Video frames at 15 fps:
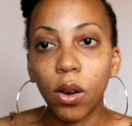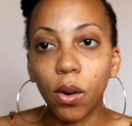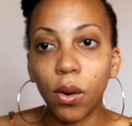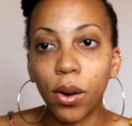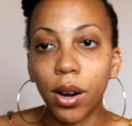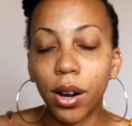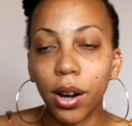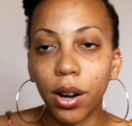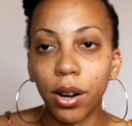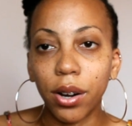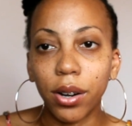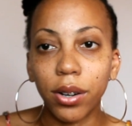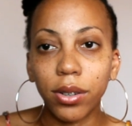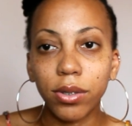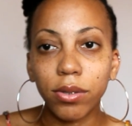or
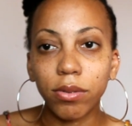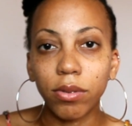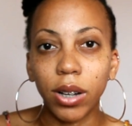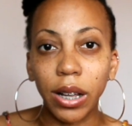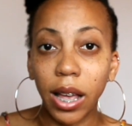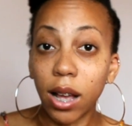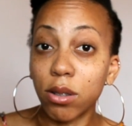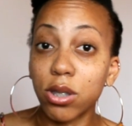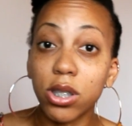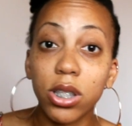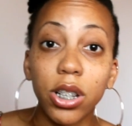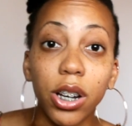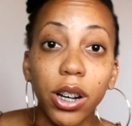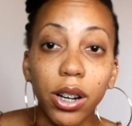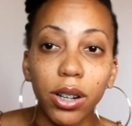a
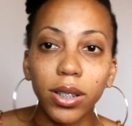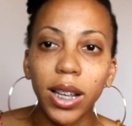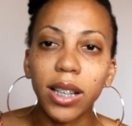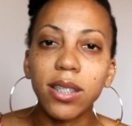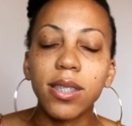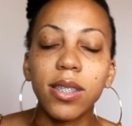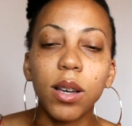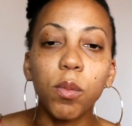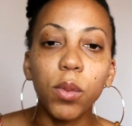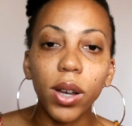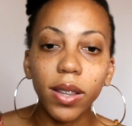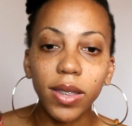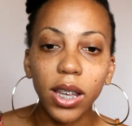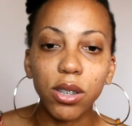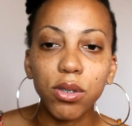counselor, like
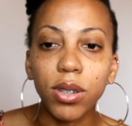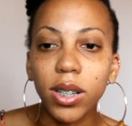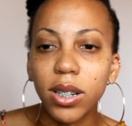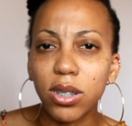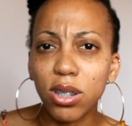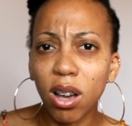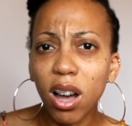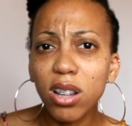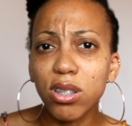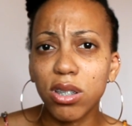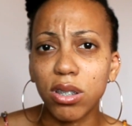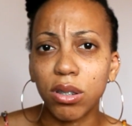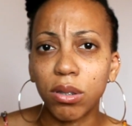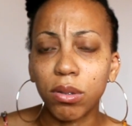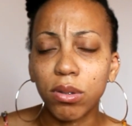someone that you can talk
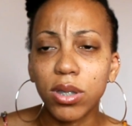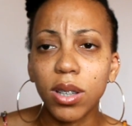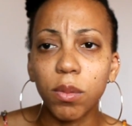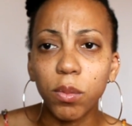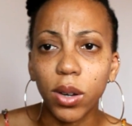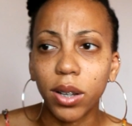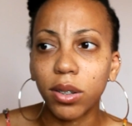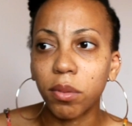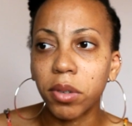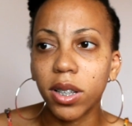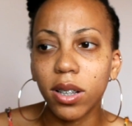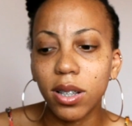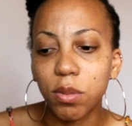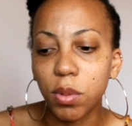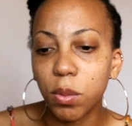to, someone,
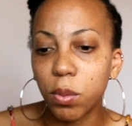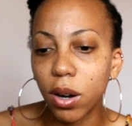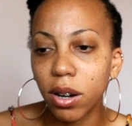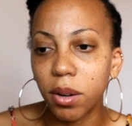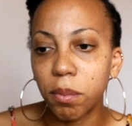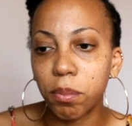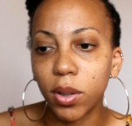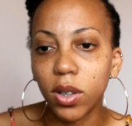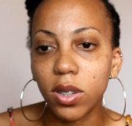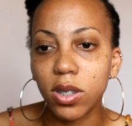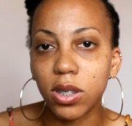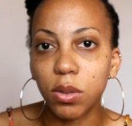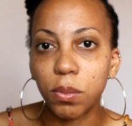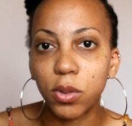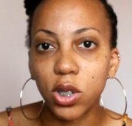because we weren't
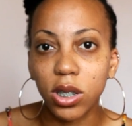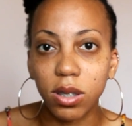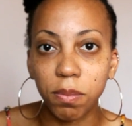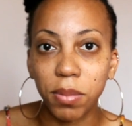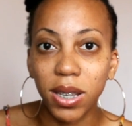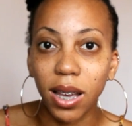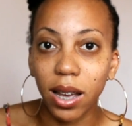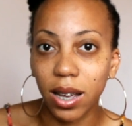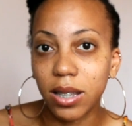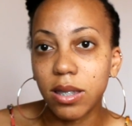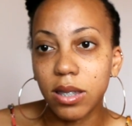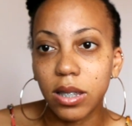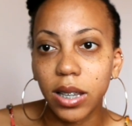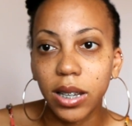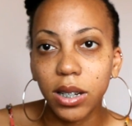built to just be
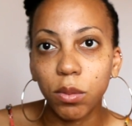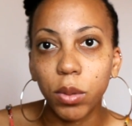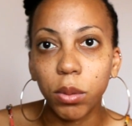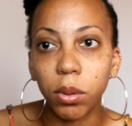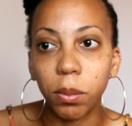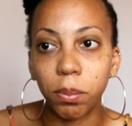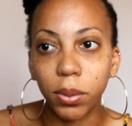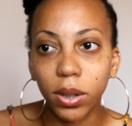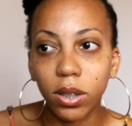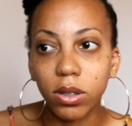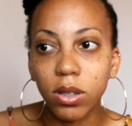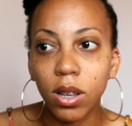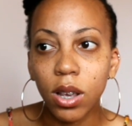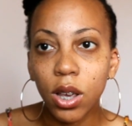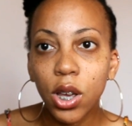isolated. We were built
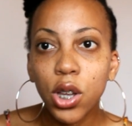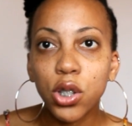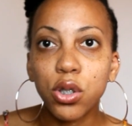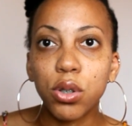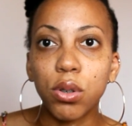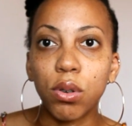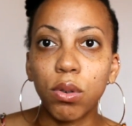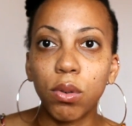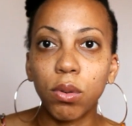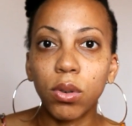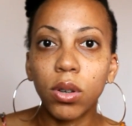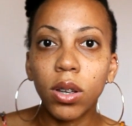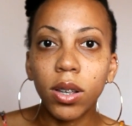to